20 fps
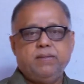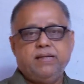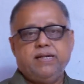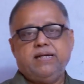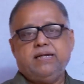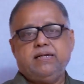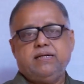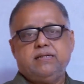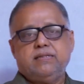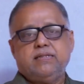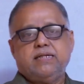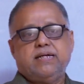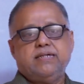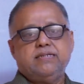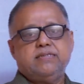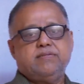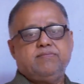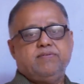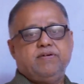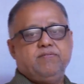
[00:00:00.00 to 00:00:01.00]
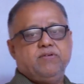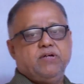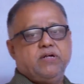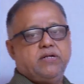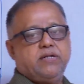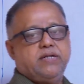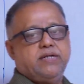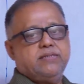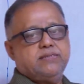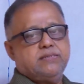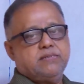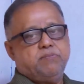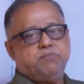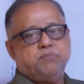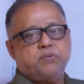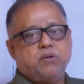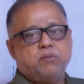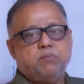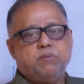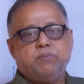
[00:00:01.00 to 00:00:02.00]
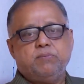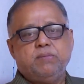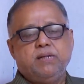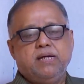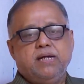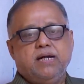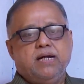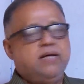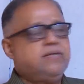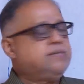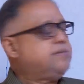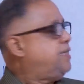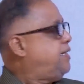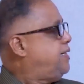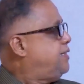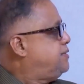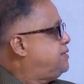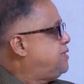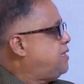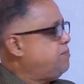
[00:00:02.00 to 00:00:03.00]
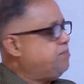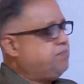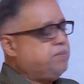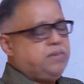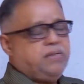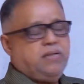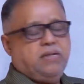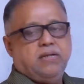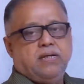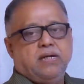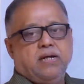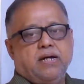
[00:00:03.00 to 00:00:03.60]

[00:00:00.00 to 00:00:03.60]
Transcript: minute. That is the way we are taking some problem as an example.